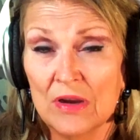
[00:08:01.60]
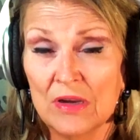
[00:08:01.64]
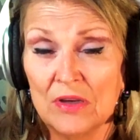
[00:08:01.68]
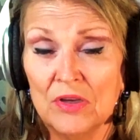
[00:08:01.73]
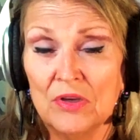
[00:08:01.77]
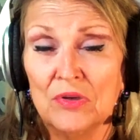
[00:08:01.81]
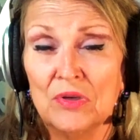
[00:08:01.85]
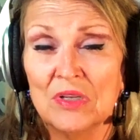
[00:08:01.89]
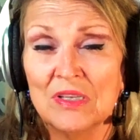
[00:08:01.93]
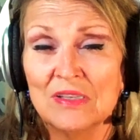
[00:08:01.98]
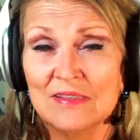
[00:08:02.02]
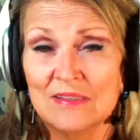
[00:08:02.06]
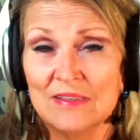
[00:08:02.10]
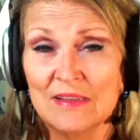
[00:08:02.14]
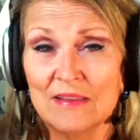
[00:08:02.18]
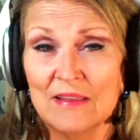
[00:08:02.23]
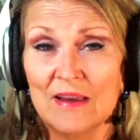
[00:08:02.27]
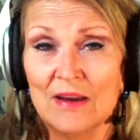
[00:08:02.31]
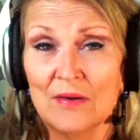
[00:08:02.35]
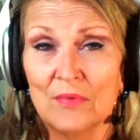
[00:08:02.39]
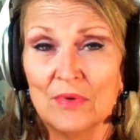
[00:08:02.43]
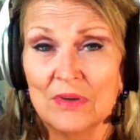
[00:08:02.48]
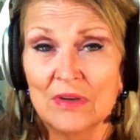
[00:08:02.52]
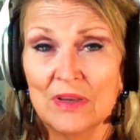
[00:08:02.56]
Who didn't see
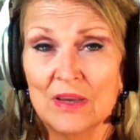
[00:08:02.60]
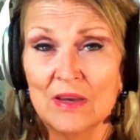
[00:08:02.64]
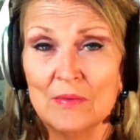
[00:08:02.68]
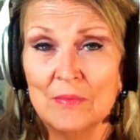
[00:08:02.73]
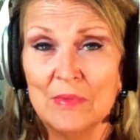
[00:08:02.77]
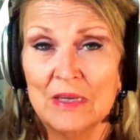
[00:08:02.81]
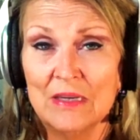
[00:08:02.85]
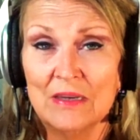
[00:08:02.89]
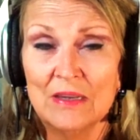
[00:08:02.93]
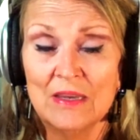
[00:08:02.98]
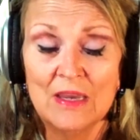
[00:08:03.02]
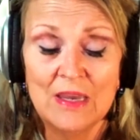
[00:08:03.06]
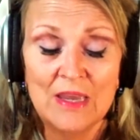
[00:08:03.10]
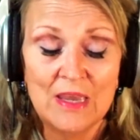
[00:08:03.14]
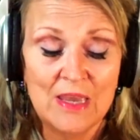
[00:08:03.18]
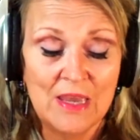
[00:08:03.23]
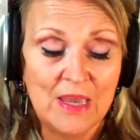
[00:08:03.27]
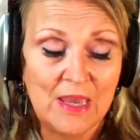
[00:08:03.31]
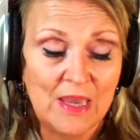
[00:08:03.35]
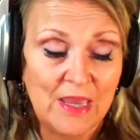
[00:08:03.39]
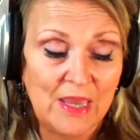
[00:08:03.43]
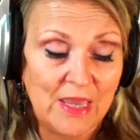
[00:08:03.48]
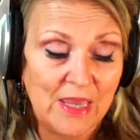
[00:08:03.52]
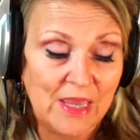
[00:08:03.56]
that one coming?
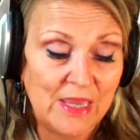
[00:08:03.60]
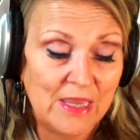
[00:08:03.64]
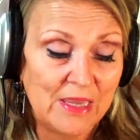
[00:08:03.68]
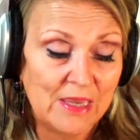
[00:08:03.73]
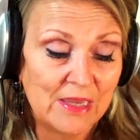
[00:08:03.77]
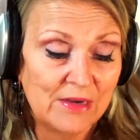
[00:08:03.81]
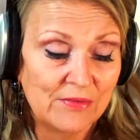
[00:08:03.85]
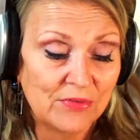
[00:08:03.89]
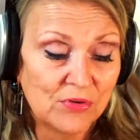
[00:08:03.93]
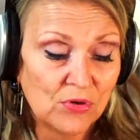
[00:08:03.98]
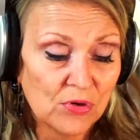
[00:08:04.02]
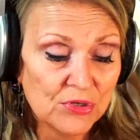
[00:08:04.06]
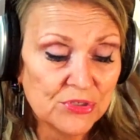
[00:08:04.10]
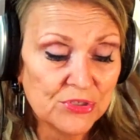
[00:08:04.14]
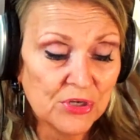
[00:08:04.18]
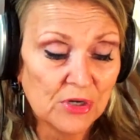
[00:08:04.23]
And of course,